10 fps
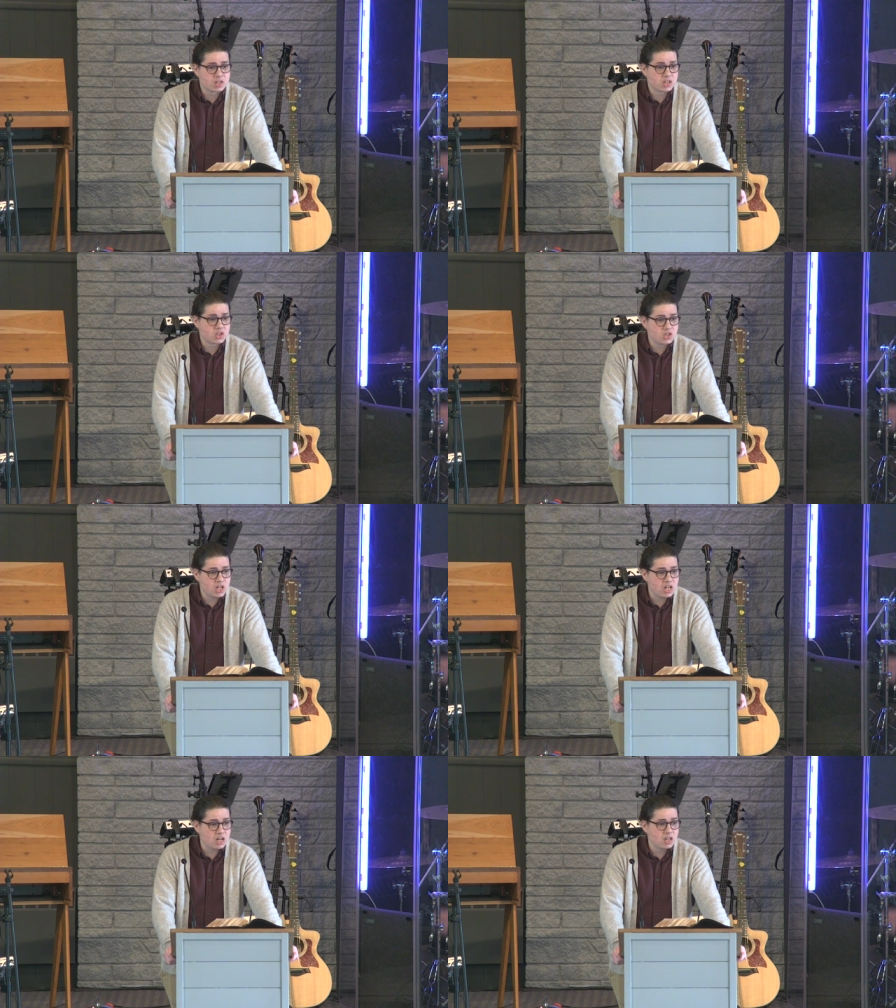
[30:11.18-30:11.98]
that
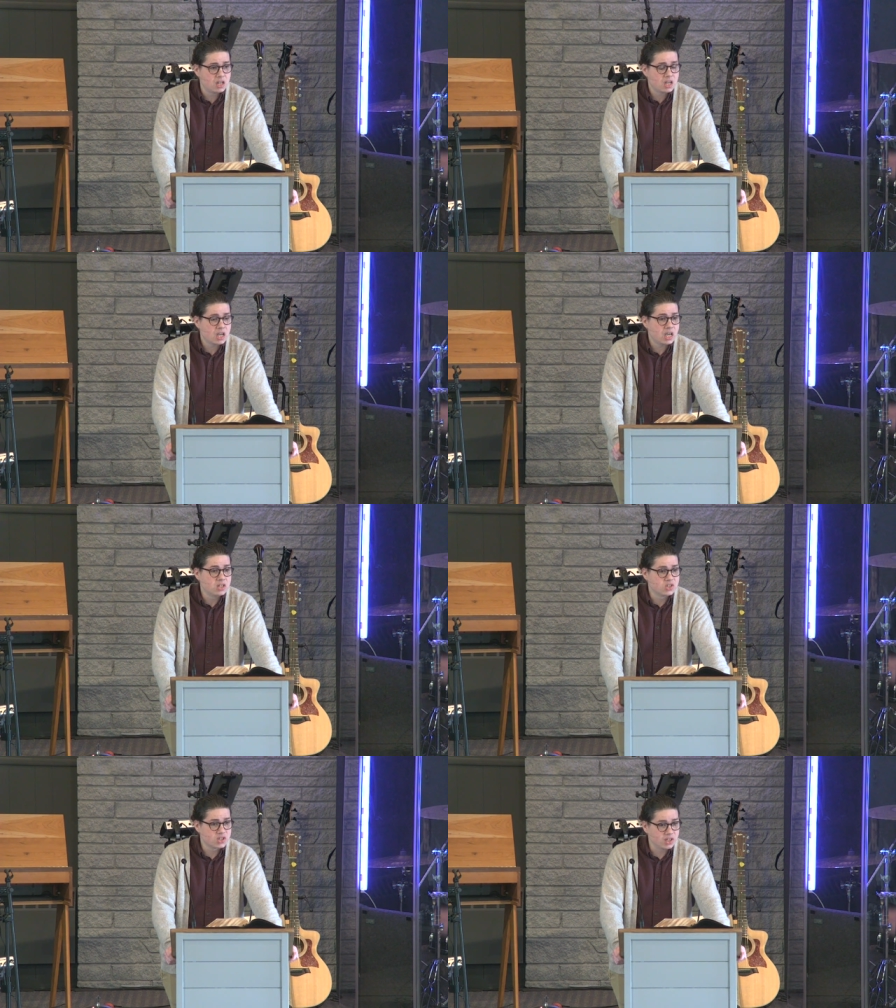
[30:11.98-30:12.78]
sin
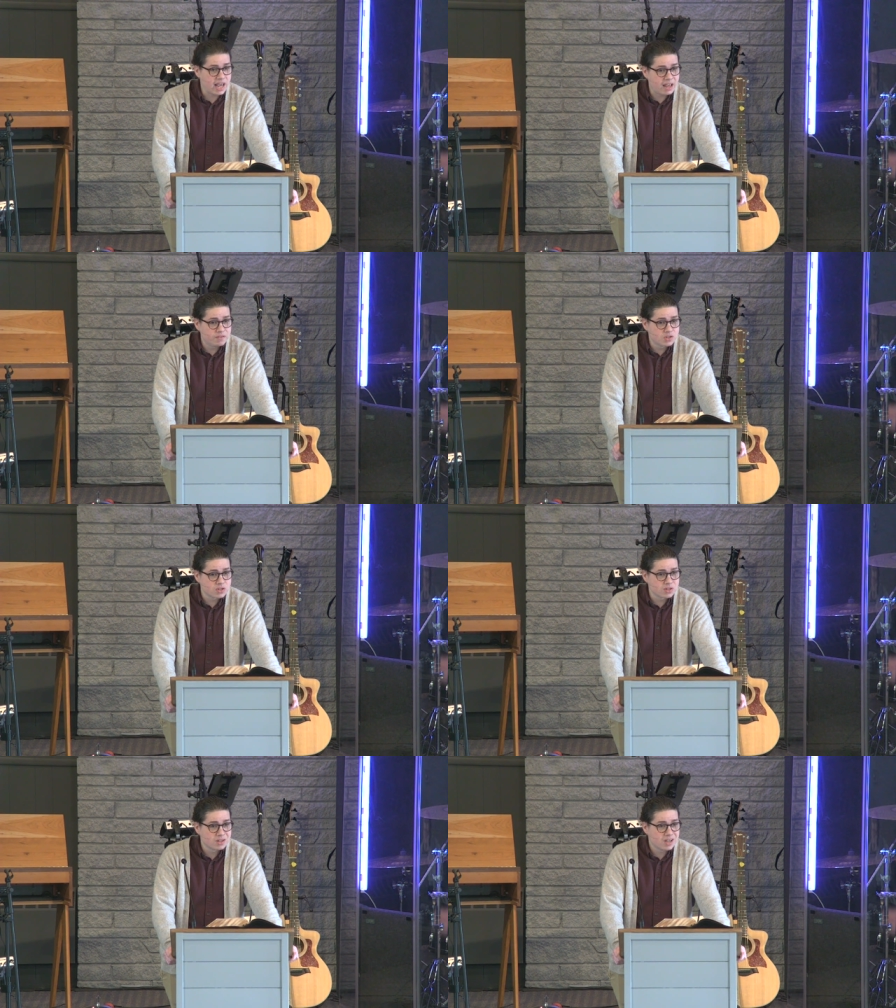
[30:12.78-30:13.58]

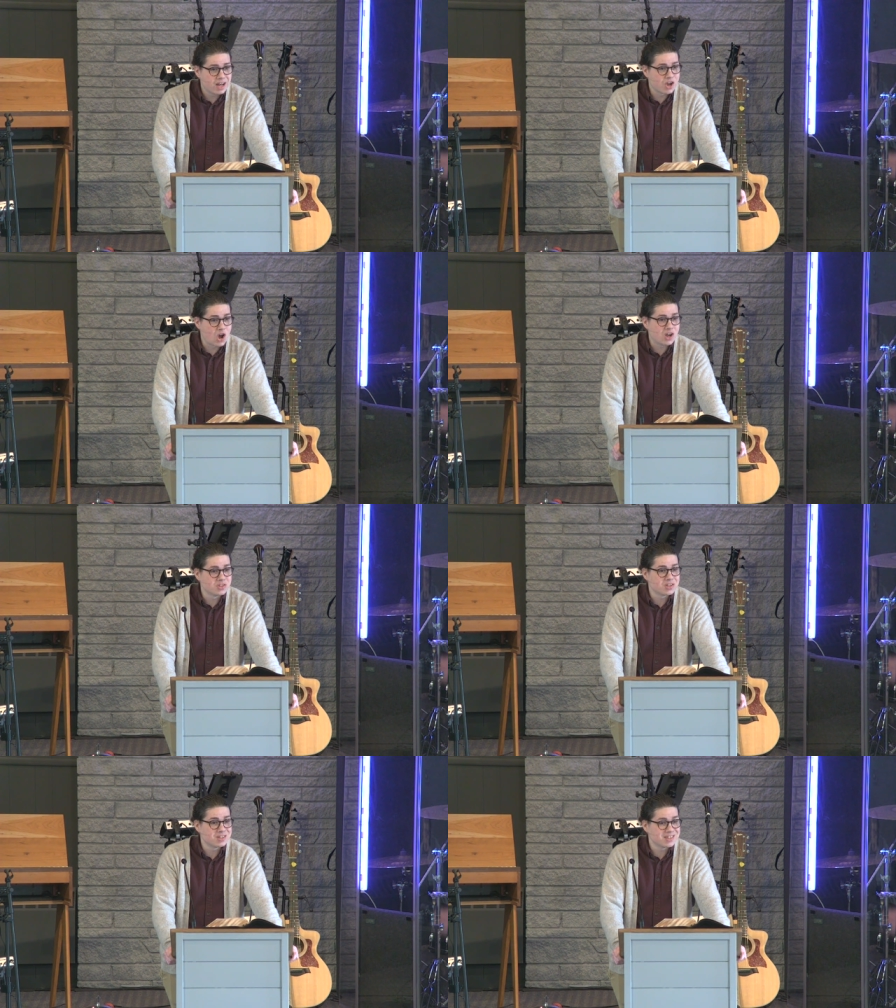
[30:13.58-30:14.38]
enslaves, and it
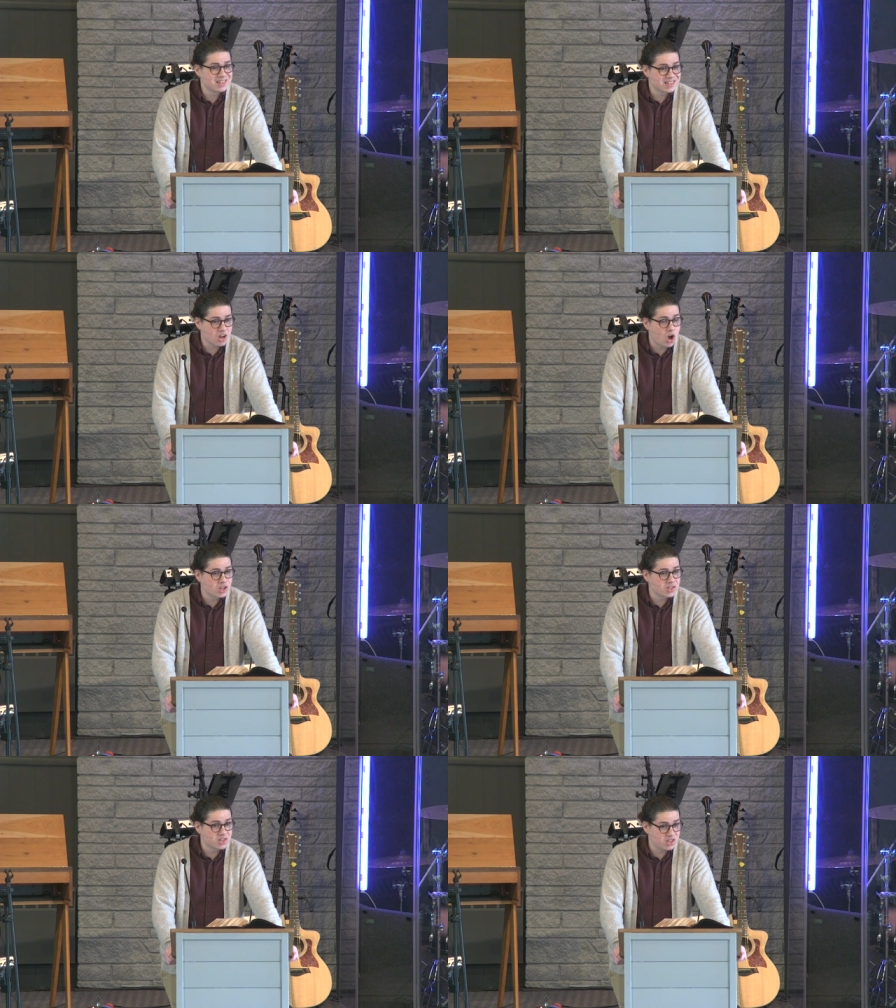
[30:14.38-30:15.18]

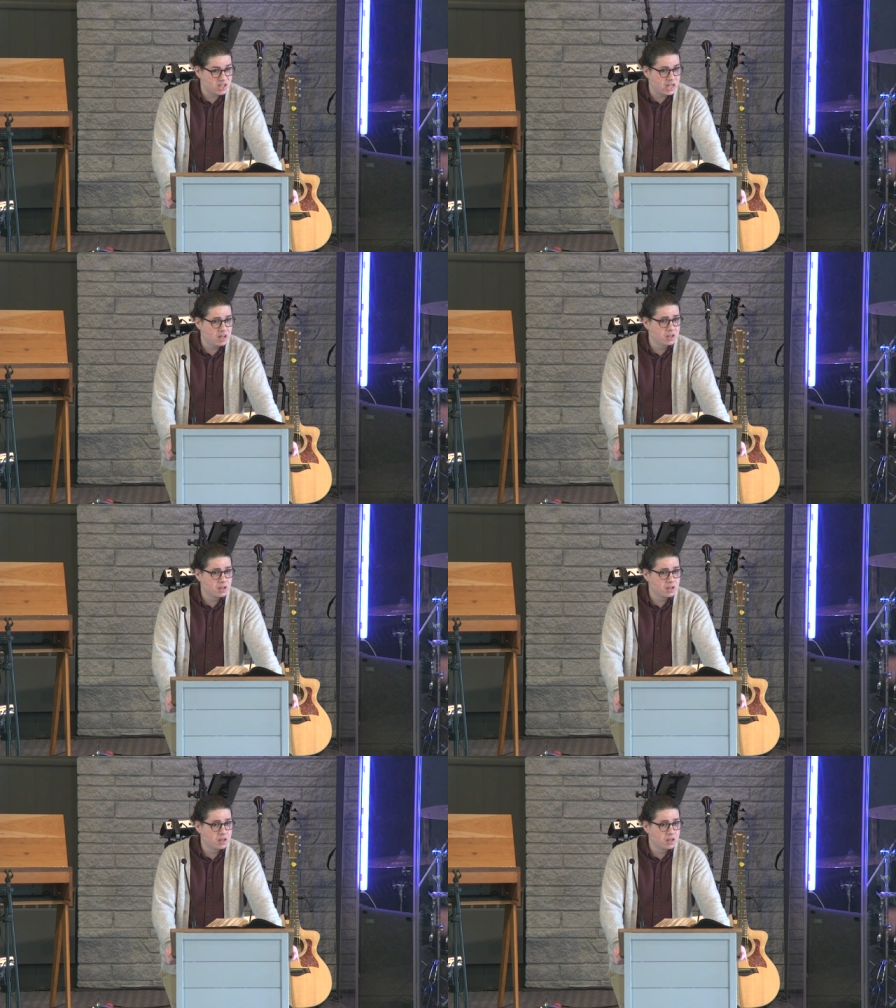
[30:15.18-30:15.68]
causes sin